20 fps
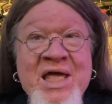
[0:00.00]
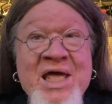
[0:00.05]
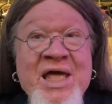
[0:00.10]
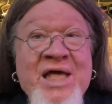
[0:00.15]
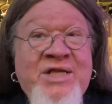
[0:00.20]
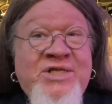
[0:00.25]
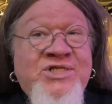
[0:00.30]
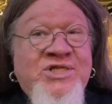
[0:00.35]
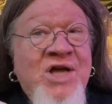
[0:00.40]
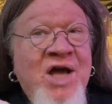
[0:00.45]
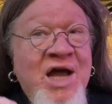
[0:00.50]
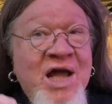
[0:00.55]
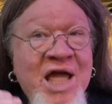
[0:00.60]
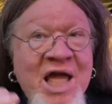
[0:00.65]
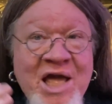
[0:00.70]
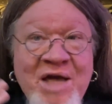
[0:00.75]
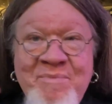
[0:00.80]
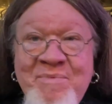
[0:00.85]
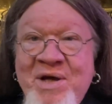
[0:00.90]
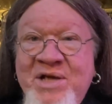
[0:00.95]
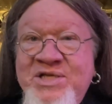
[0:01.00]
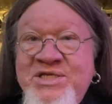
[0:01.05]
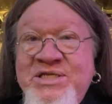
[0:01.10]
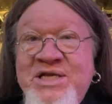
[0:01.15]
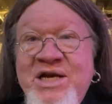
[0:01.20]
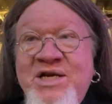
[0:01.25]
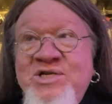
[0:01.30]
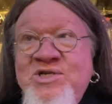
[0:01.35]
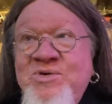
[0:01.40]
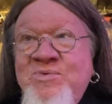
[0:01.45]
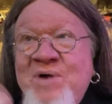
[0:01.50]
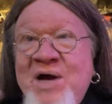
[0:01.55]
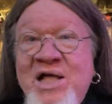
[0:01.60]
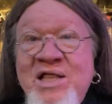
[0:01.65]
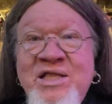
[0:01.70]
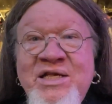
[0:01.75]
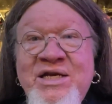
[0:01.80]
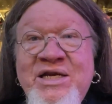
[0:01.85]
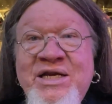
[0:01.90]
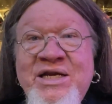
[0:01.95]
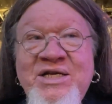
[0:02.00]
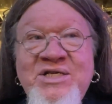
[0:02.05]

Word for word: It's talking about sexuality,